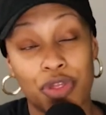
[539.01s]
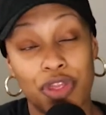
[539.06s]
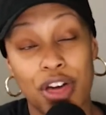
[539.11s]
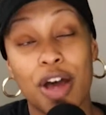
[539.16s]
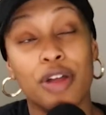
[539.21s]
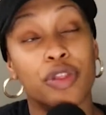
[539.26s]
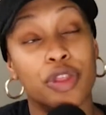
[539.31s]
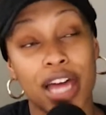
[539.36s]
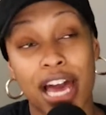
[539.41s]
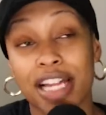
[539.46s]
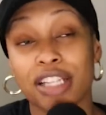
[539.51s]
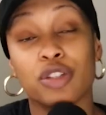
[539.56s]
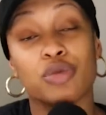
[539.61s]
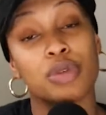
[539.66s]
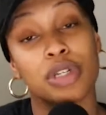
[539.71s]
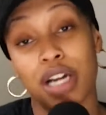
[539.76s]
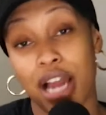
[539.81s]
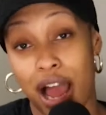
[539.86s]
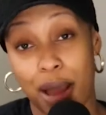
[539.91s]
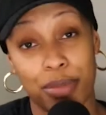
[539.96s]
that's what
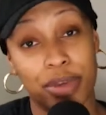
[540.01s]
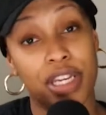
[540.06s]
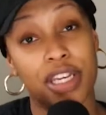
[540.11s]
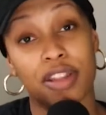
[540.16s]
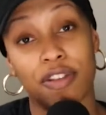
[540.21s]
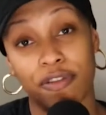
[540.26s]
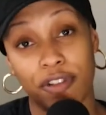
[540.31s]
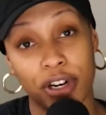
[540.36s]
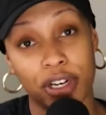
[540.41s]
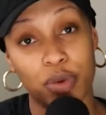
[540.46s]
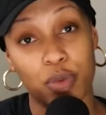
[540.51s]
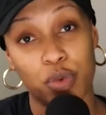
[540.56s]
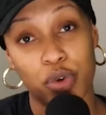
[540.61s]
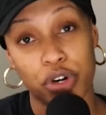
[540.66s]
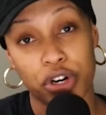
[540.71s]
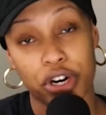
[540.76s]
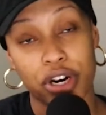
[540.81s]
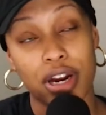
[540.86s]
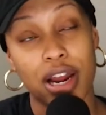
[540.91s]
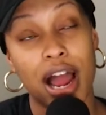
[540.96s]
got me in the fucking
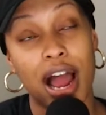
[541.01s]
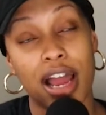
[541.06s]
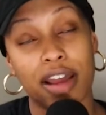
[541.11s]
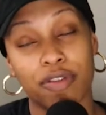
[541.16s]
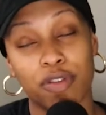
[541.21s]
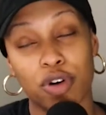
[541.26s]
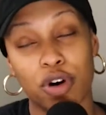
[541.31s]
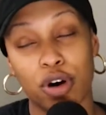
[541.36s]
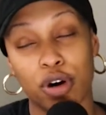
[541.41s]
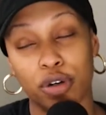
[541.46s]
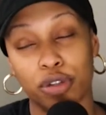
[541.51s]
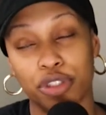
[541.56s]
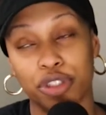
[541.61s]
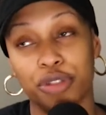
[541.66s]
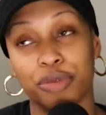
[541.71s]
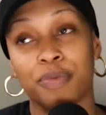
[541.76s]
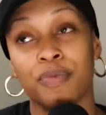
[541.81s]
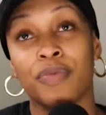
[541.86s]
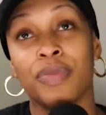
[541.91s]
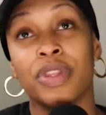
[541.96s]
water. I ain't gonna hold you.
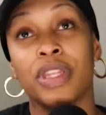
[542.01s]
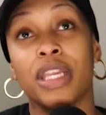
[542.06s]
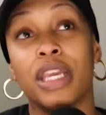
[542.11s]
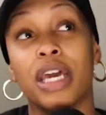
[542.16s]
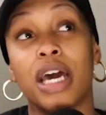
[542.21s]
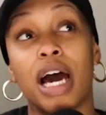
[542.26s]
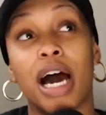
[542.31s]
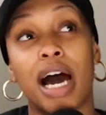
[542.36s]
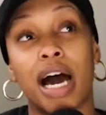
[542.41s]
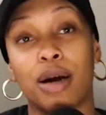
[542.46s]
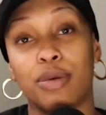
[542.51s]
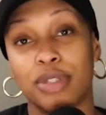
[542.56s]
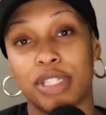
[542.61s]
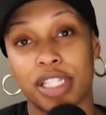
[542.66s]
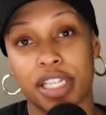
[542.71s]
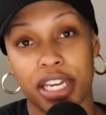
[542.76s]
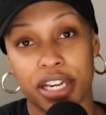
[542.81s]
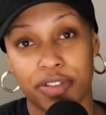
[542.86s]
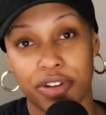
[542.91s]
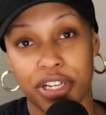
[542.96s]
I was
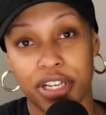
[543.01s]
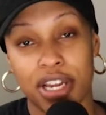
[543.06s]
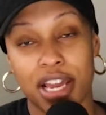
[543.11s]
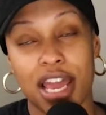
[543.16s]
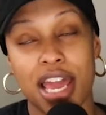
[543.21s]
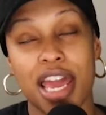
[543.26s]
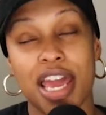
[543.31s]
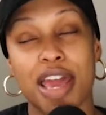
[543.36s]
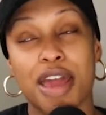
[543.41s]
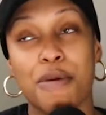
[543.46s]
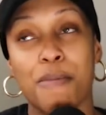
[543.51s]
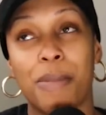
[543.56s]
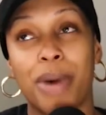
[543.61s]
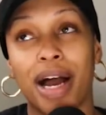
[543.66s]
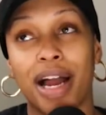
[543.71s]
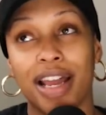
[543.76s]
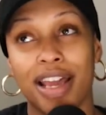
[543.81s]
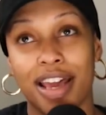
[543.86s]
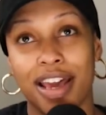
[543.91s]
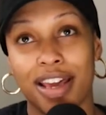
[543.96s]
scary. In
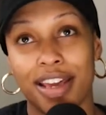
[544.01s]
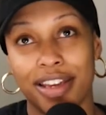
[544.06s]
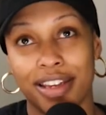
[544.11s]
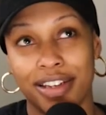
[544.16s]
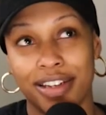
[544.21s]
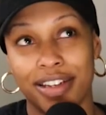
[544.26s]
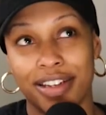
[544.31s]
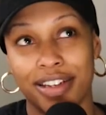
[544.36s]
my head,